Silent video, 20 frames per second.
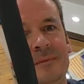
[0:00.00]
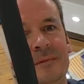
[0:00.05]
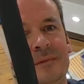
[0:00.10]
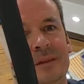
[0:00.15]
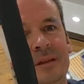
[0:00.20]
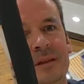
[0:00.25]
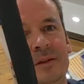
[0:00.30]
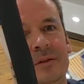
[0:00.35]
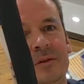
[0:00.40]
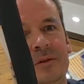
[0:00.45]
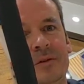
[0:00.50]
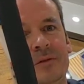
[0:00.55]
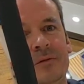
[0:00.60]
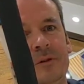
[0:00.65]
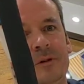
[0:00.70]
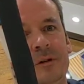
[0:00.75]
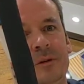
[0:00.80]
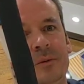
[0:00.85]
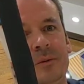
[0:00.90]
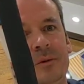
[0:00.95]
that you're not
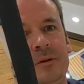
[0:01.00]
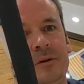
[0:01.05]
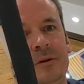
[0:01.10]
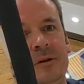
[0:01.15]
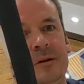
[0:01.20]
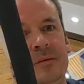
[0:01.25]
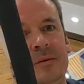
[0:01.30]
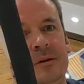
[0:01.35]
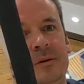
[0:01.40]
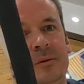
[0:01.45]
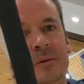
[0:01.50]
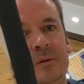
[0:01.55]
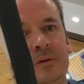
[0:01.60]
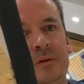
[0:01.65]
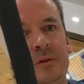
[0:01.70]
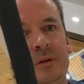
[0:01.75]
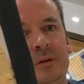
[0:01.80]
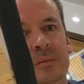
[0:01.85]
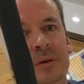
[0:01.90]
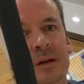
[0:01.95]
really worried about
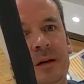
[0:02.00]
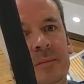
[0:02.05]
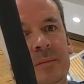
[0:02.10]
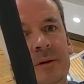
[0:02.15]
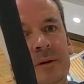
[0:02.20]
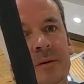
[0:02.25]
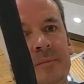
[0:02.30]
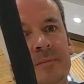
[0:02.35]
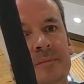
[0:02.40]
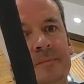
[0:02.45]
what's on the paper.